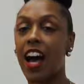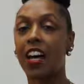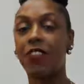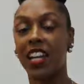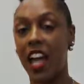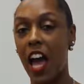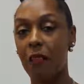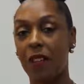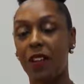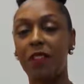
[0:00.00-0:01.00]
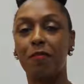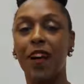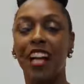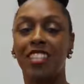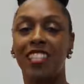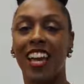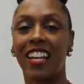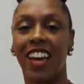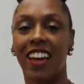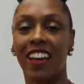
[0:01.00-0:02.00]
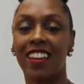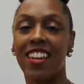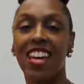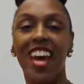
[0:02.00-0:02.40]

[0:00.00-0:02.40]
of Glamour by Jenai K,